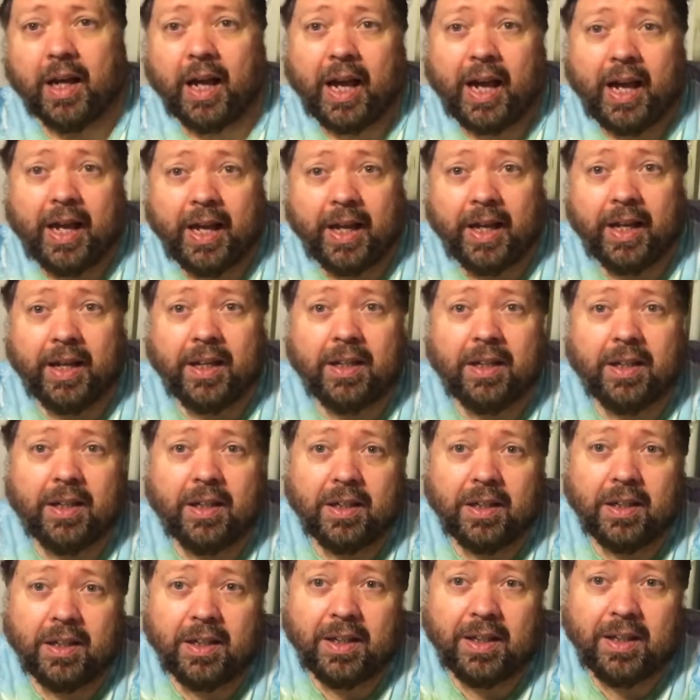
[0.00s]
And
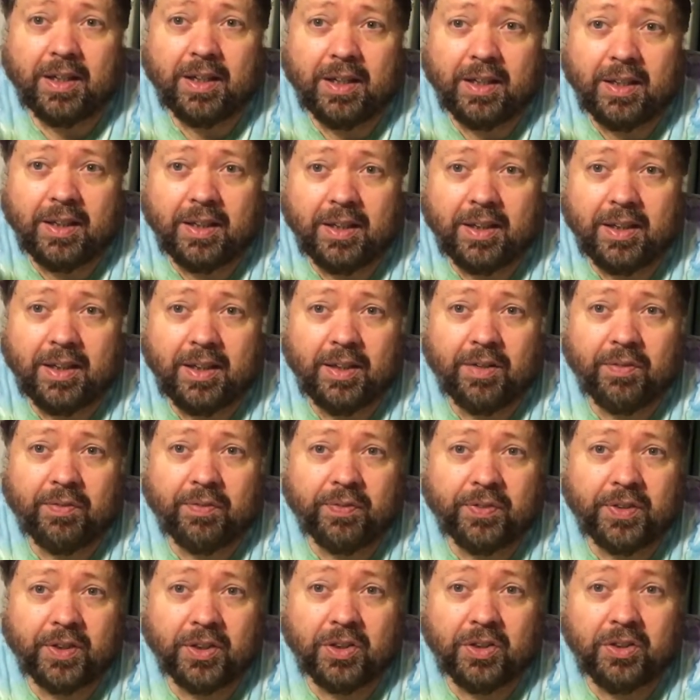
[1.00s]

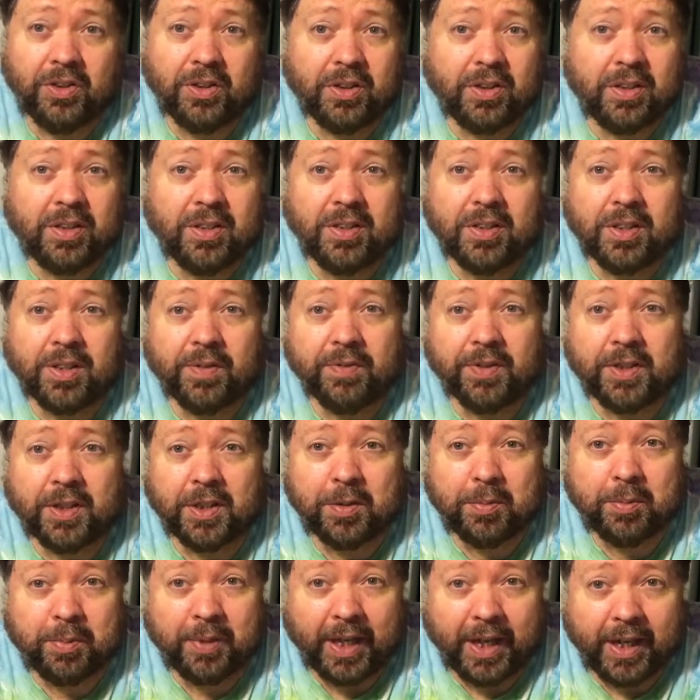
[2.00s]
if the goodness of the
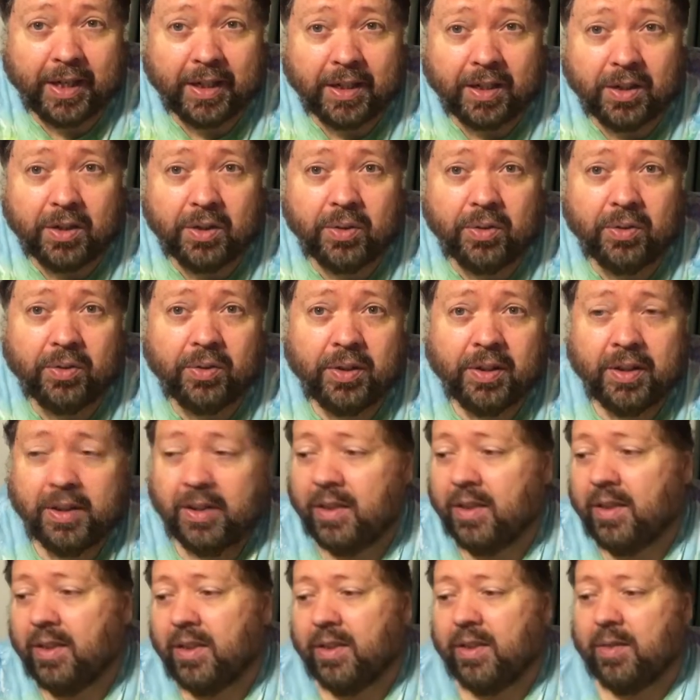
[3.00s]
tobacco
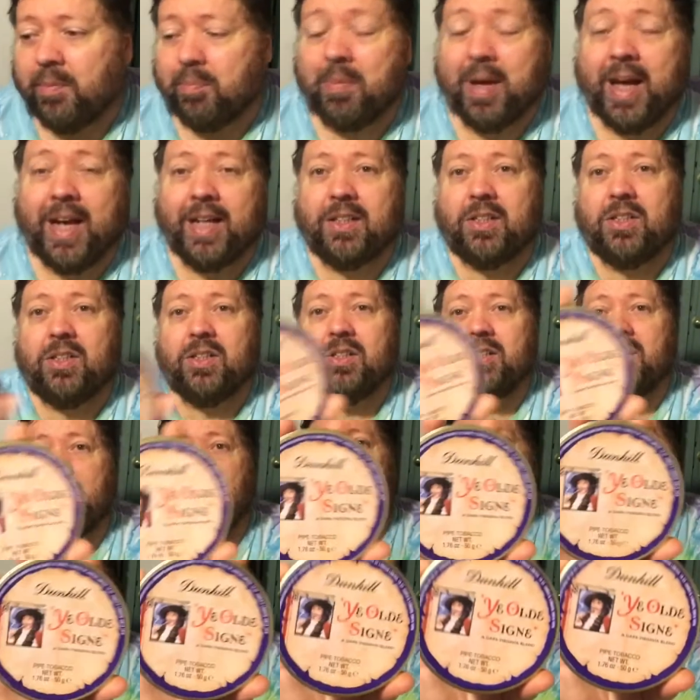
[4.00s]
matches
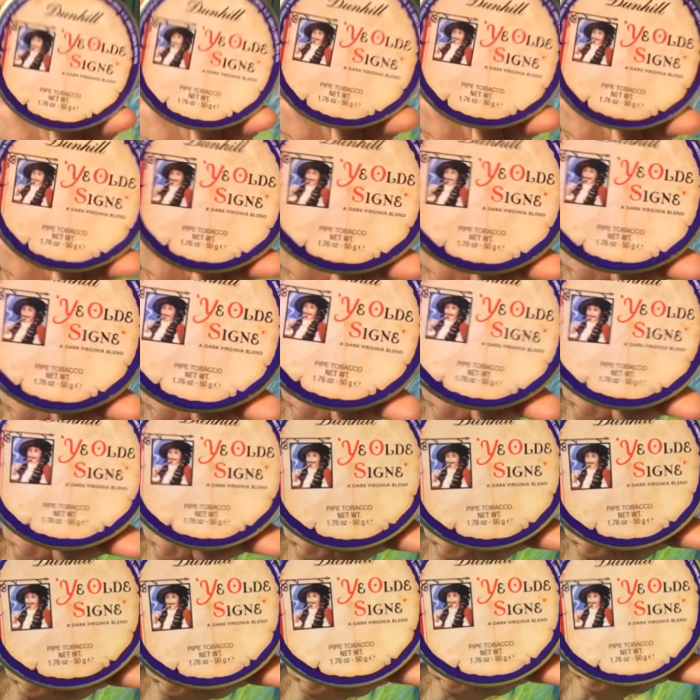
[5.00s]
up with
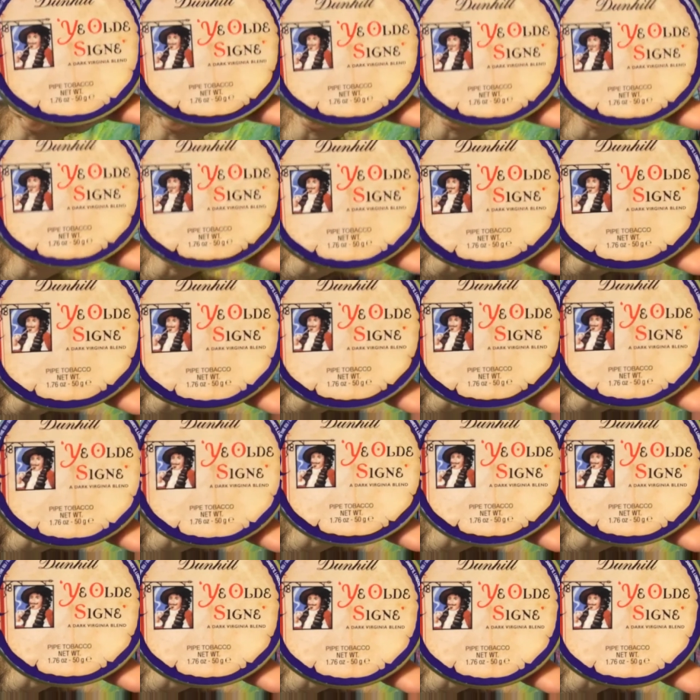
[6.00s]
the
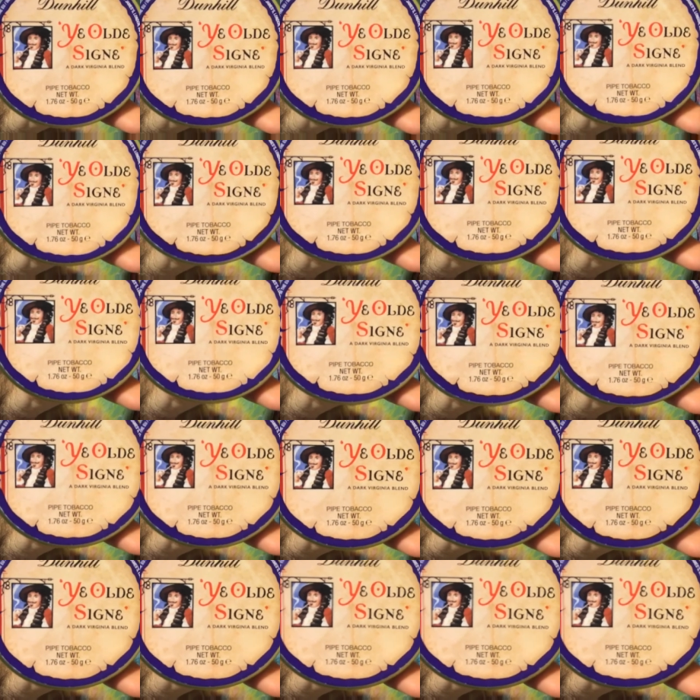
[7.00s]
coolness of this